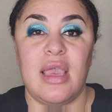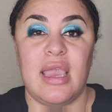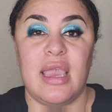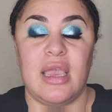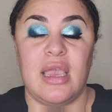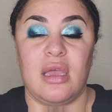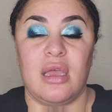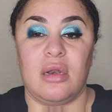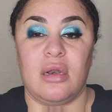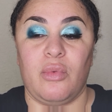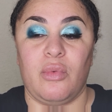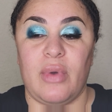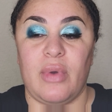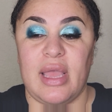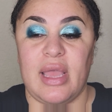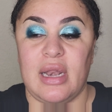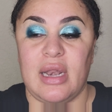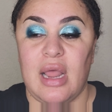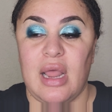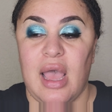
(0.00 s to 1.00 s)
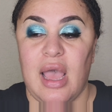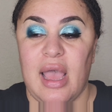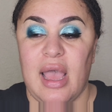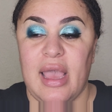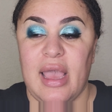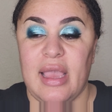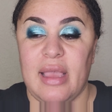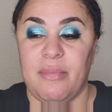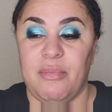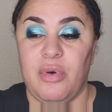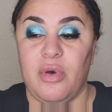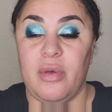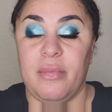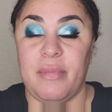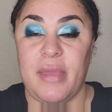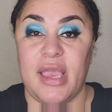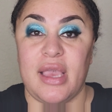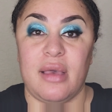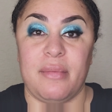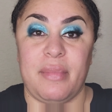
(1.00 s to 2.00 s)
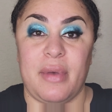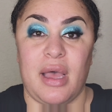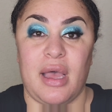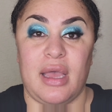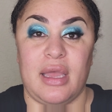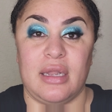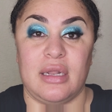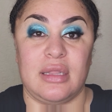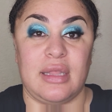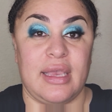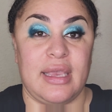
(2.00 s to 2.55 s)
and when I put makeup on,